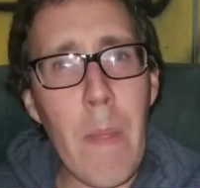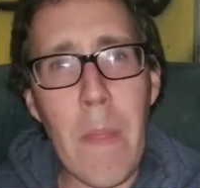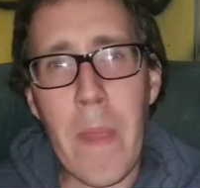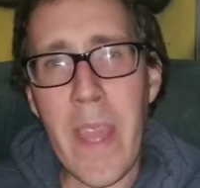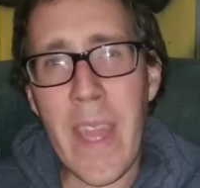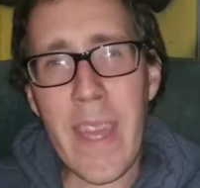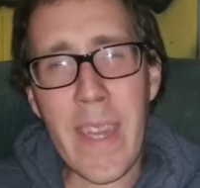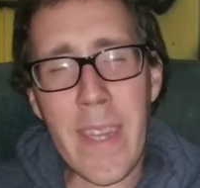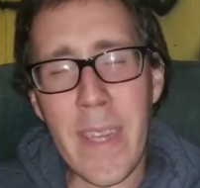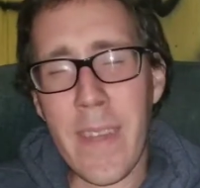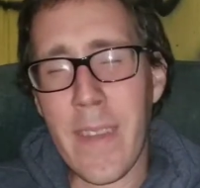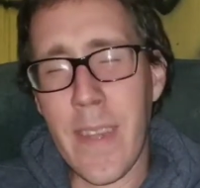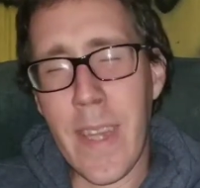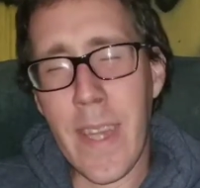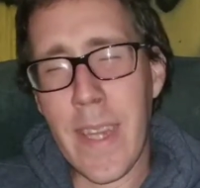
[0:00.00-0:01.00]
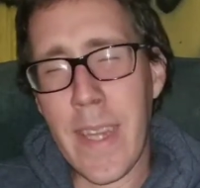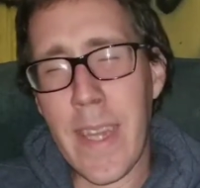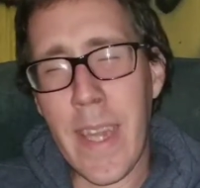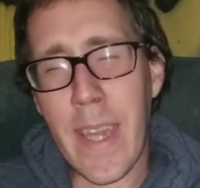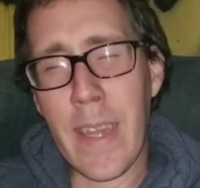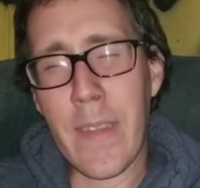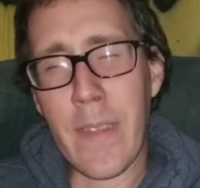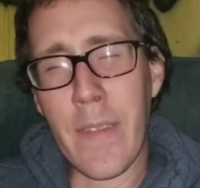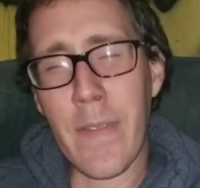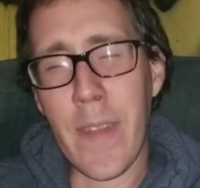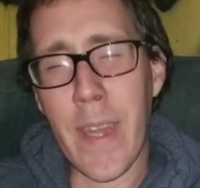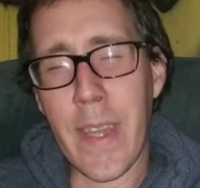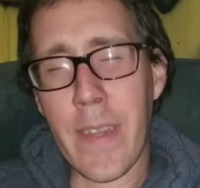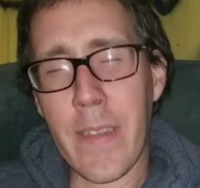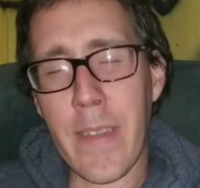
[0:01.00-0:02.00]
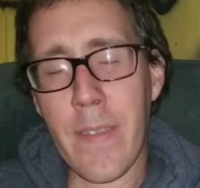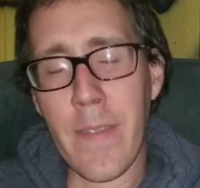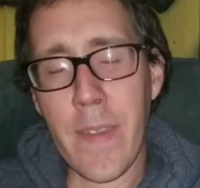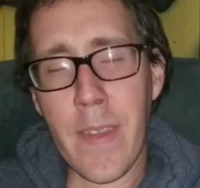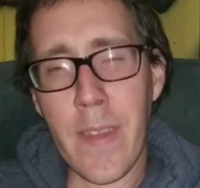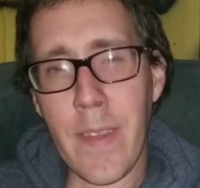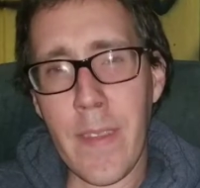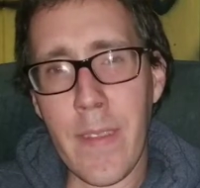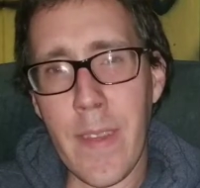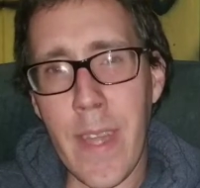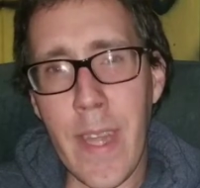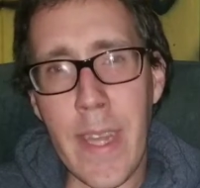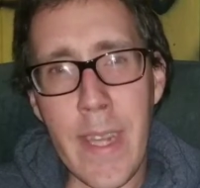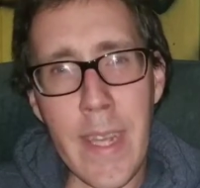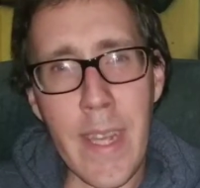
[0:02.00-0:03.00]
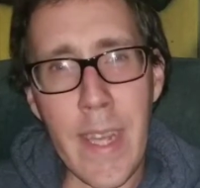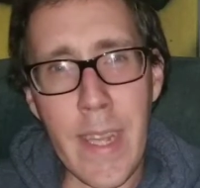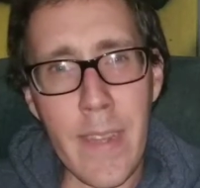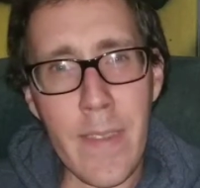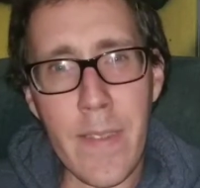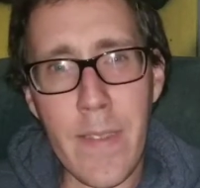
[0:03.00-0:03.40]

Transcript: any hint of negativity, any hint.